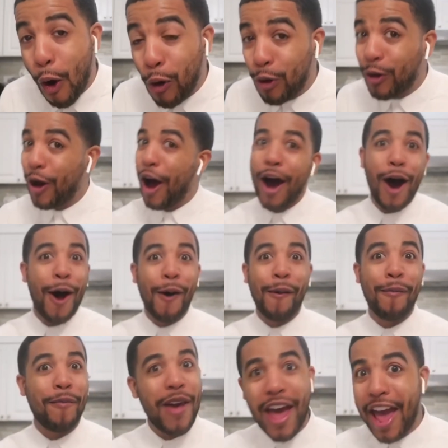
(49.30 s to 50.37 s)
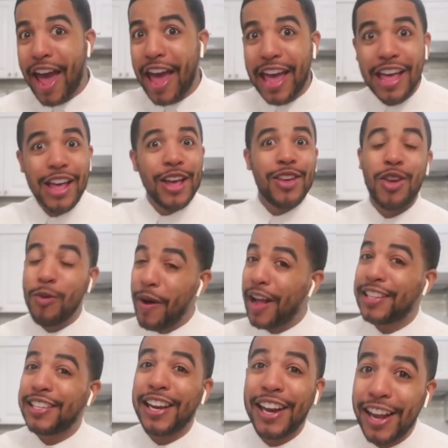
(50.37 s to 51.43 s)
Oh man, you
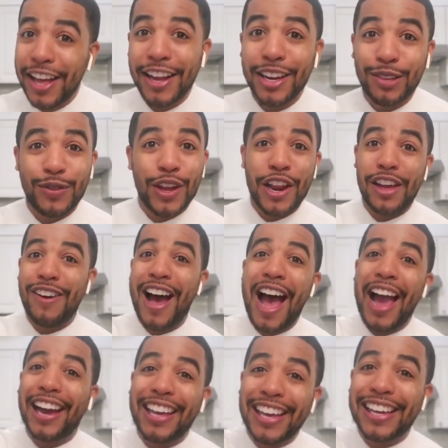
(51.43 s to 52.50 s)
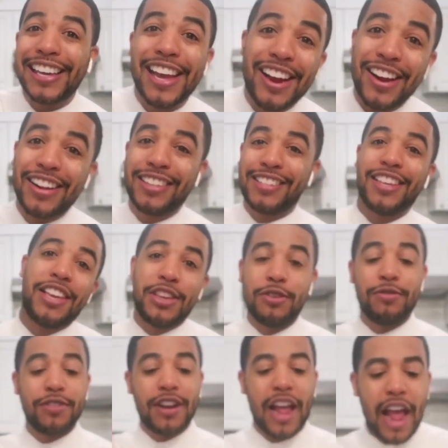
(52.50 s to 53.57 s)
about to love this video, I can guarantee
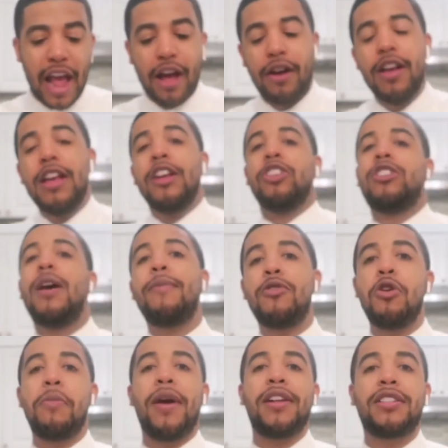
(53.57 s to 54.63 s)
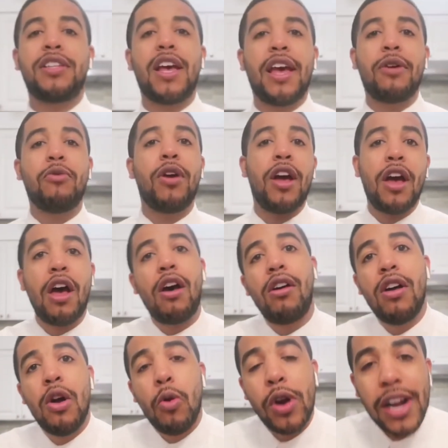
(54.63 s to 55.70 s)
you. Now, some of you may say,
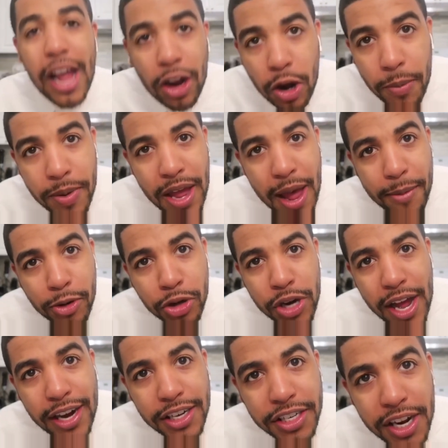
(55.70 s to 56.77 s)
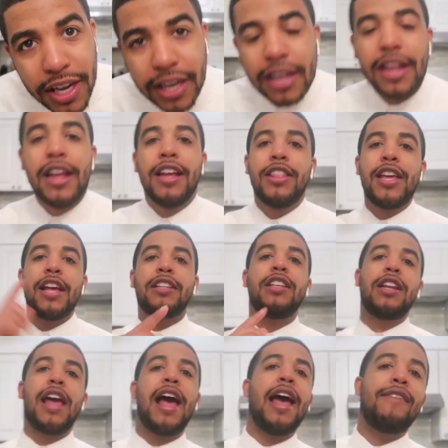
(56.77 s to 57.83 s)
well, we're not gonna be able to try the chicken. That's
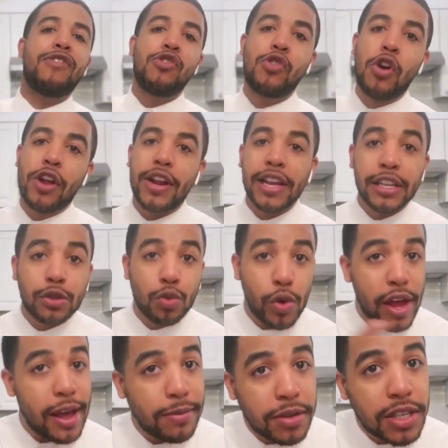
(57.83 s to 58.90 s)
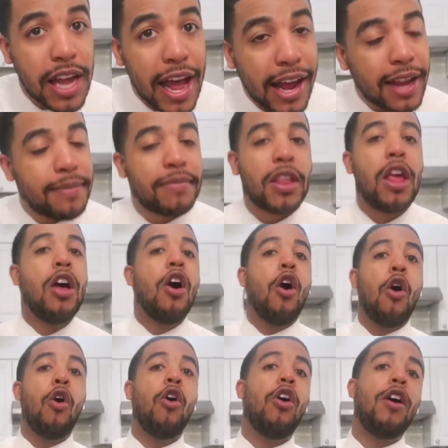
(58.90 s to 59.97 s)
a lie. If you go to his website,
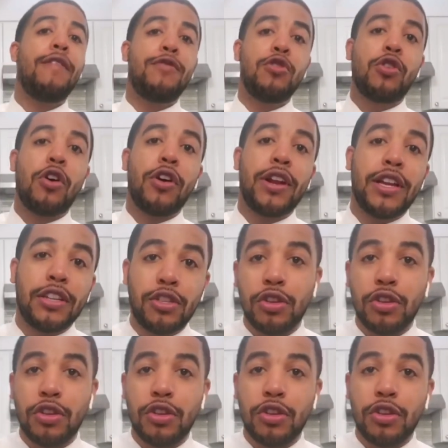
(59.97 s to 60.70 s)
or if you go to his